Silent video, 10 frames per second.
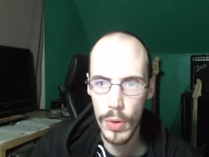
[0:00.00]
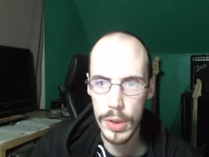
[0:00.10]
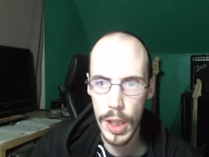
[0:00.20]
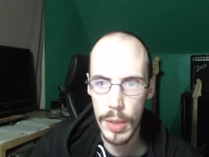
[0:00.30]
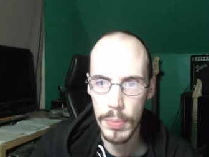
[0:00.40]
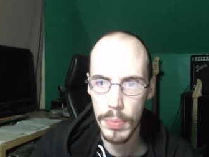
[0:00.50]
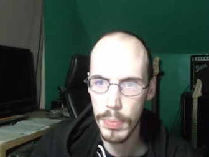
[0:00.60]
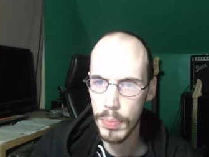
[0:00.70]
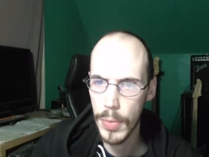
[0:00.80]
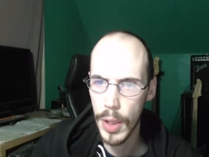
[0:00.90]
Nen
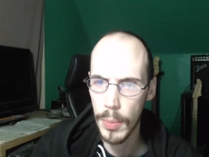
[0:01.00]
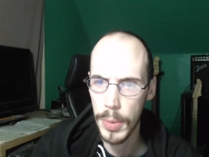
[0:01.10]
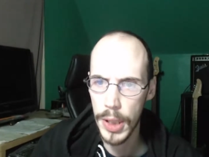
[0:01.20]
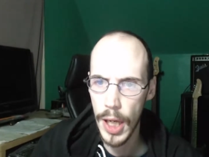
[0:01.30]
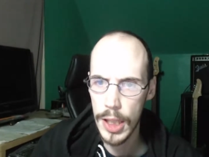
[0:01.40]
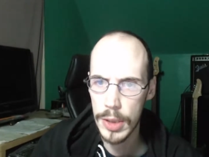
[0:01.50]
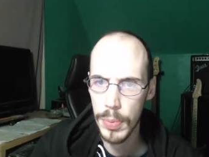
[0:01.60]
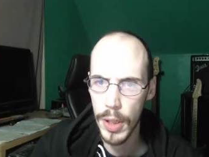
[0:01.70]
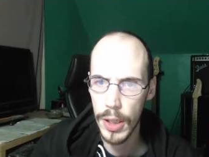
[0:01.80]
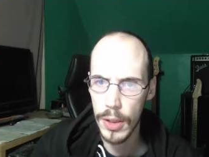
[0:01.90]
began
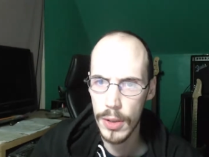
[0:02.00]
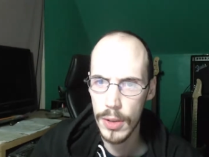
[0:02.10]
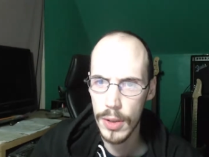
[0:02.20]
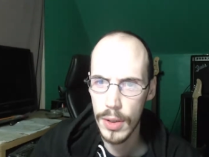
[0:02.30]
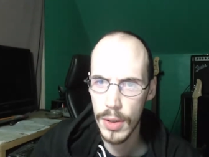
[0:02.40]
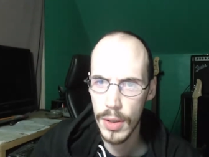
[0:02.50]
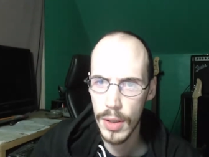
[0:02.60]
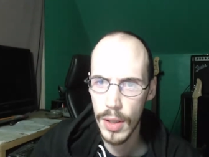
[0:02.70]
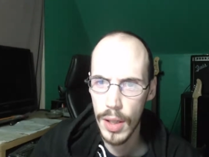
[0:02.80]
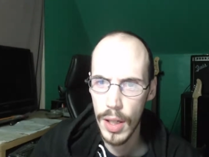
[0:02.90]
spreading.
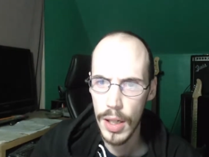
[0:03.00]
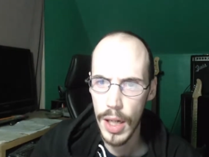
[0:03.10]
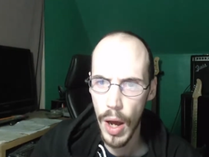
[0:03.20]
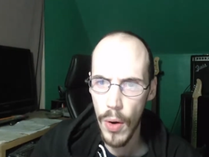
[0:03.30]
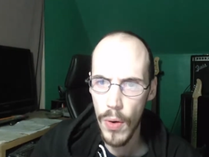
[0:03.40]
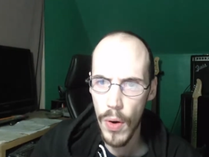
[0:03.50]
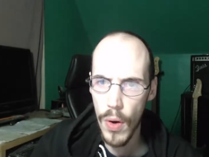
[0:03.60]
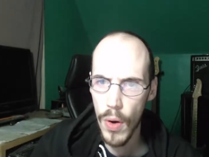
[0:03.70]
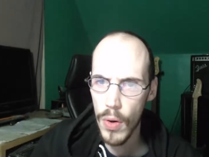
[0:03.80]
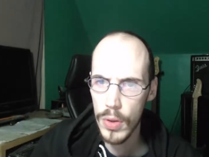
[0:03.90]
Now
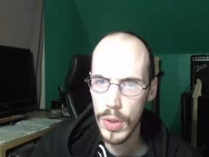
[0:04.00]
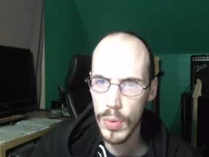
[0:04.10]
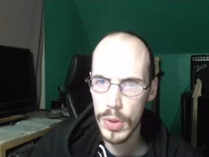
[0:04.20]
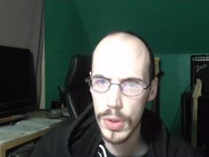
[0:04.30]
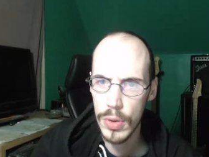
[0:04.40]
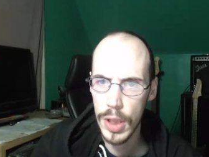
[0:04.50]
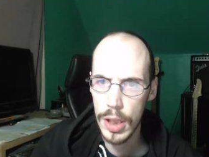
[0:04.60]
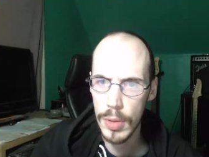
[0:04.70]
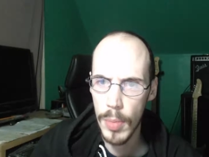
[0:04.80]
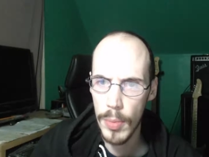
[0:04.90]
all you
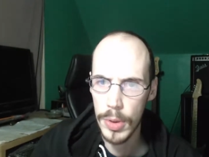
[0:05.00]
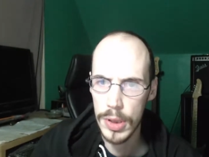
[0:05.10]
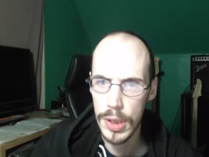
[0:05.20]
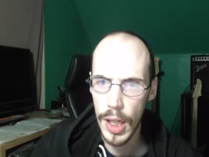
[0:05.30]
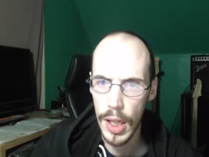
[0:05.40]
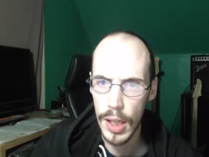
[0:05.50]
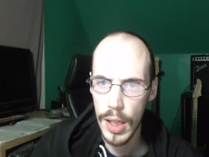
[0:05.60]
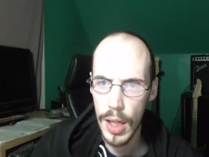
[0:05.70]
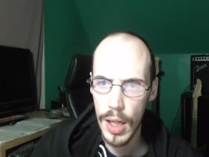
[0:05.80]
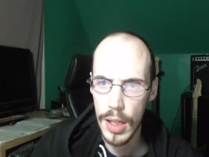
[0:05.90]
association members say,
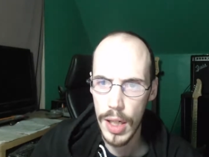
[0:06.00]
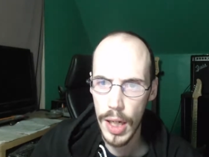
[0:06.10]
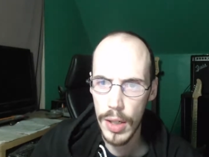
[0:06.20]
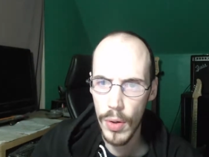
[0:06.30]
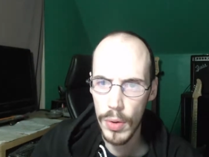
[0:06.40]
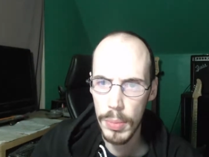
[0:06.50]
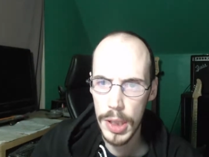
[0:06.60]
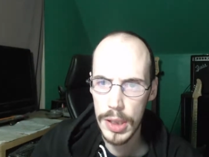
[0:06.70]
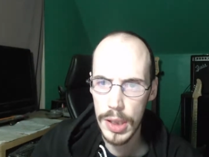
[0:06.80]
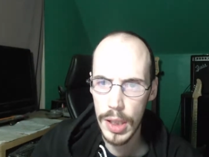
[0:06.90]
Nen can only be
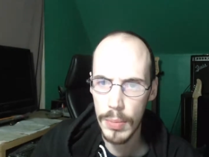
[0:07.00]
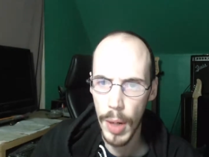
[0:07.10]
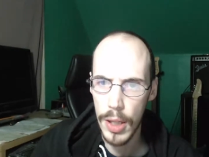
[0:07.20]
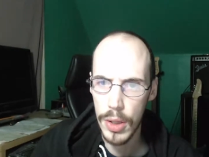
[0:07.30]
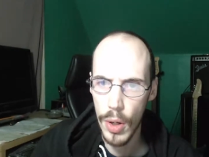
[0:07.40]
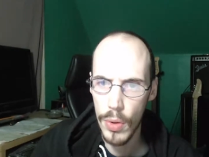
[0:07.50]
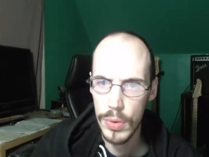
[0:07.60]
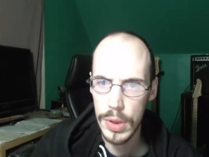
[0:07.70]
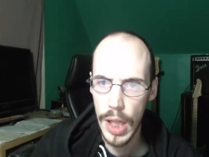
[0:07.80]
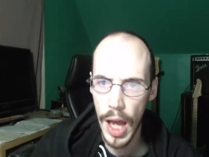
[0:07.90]
seen by
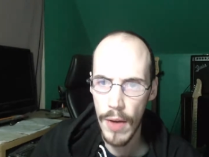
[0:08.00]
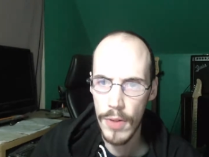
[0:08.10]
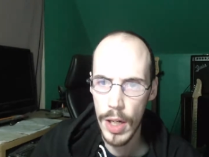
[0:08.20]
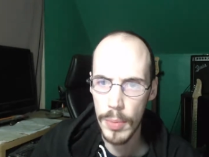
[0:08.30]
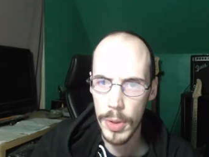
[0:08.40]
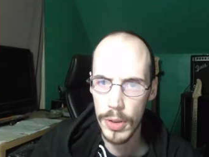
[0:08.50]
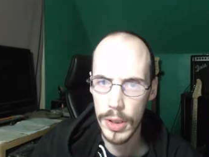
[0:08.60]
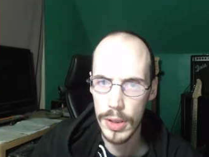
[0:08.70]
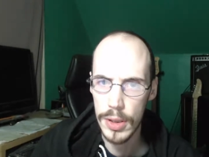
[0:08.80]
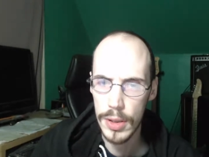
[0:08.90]
those that have Nen
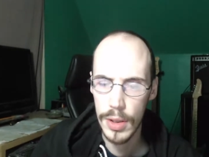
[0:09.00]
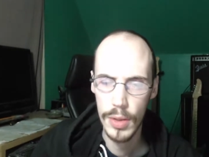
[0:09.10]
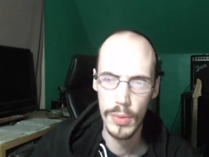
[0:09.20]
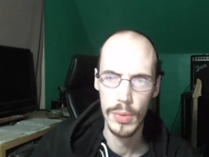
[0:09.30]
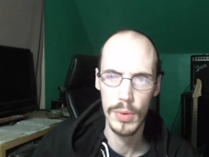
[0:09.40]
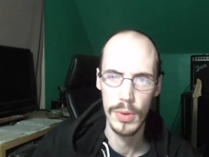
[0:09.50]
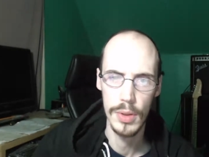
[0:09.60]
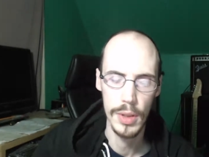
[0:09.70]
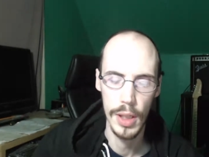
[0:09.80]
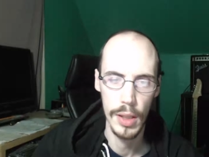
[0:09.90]
abilities. But
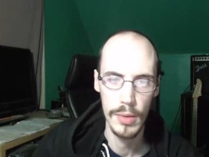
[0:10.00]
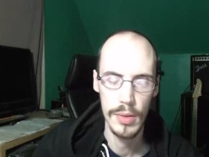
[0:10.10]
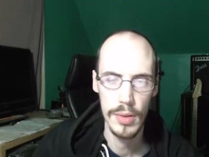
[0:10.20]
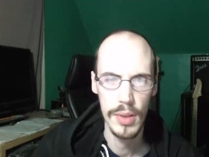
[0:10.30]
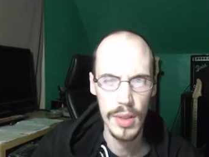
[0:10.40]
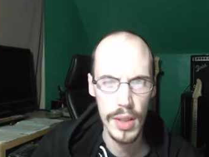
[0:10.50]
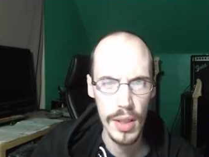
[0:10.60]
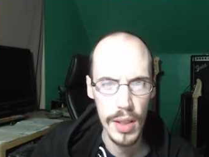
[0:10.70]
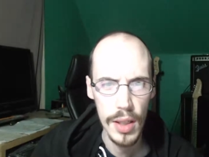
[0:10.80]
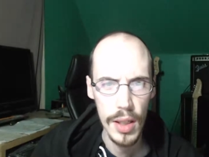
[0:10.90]
yeah.
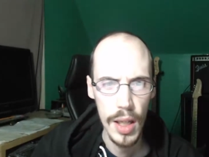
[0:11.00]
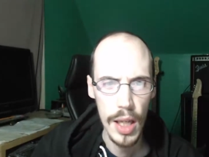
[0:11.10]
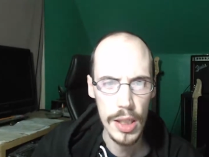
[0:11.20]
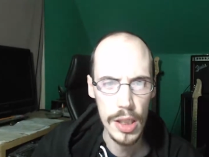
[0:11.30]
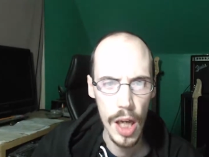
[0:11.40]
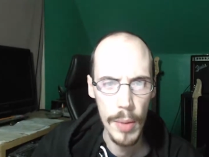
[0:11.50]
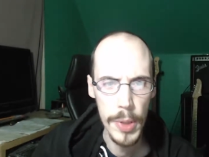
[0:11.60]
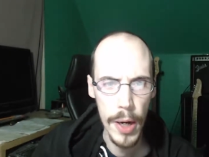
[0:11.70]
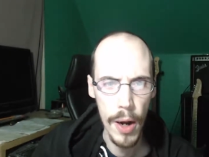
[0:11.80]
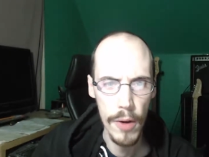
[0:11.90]
And to top
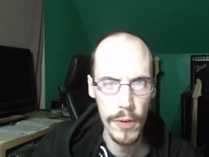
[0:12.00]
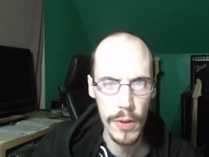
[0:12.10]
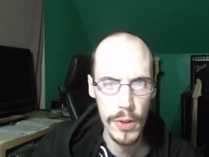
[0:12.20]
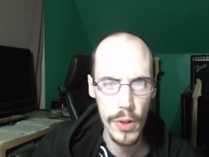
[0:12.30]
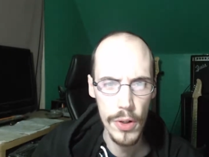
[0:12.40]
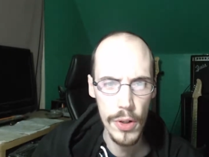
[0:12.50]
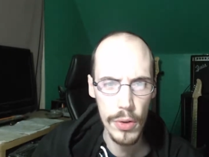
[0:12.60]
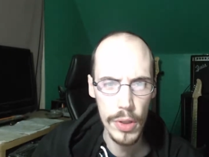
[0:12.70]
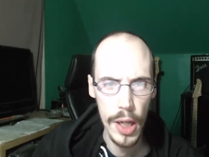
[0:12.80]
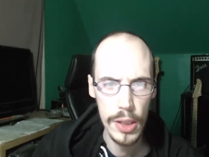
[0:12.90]
that off, during your
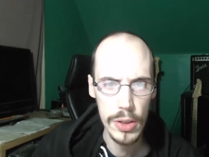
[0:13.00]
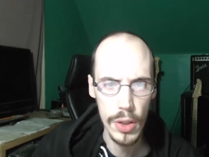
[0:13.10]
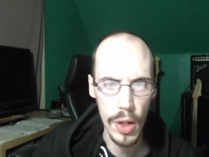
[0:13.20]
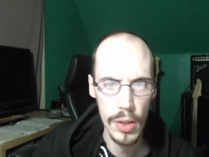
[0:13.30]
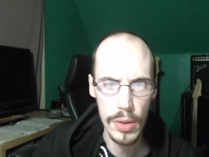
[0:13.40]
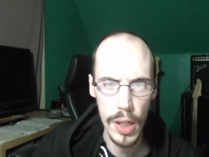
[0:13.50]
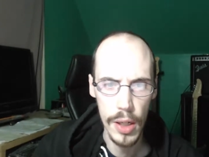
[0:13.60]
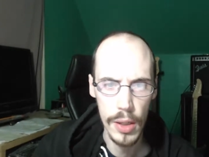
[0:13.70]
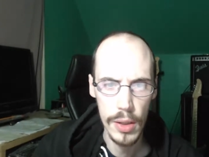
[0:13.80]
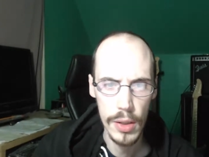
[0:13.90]
lecture on
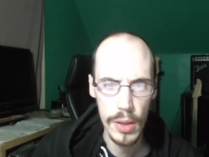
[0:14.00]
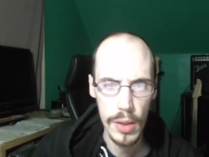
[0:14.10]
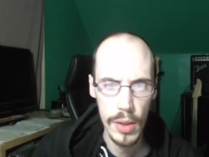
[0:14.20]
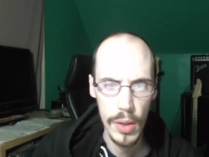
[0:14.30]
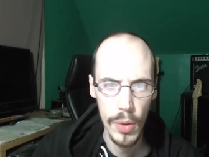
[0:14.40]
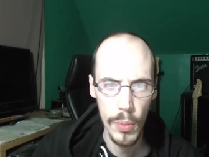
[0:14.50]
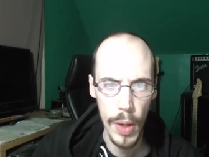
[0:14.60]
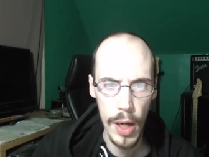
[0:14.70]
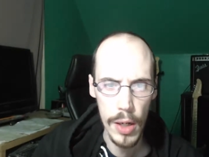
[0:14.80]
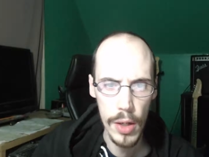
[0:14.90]
Nen, we
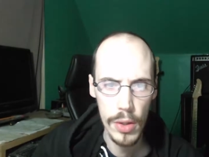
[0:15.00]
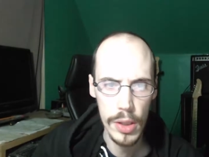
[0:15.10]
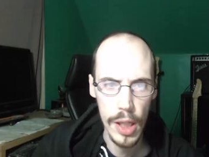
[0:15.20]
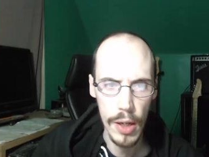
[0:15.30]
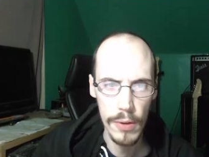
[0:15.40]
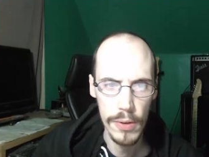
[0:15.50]
had another death.